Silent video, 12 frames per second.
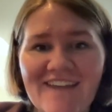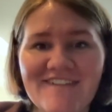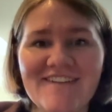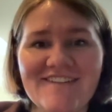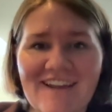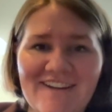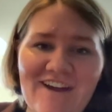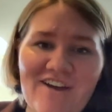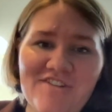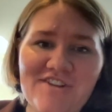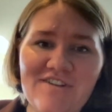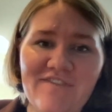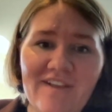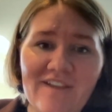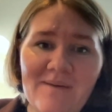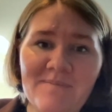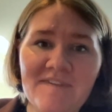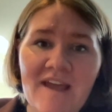as this technology
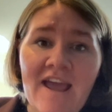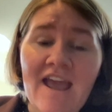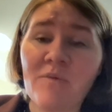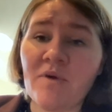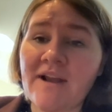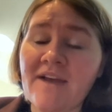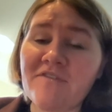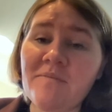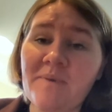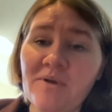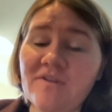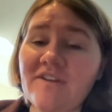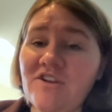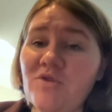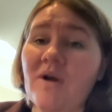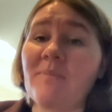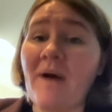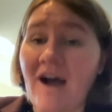develops. And we're going to have to build into
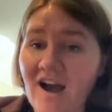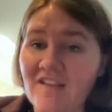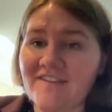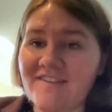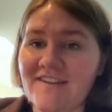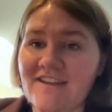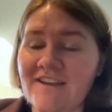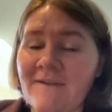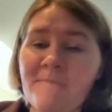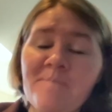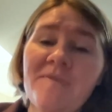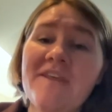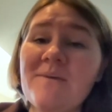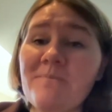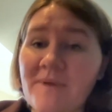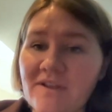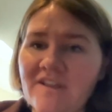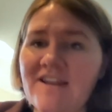our policy the
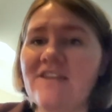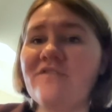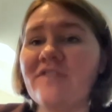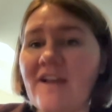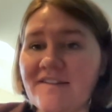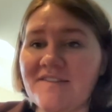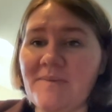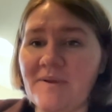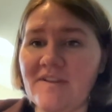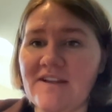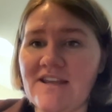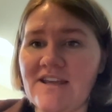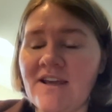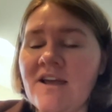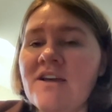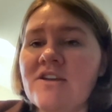ability and flexibility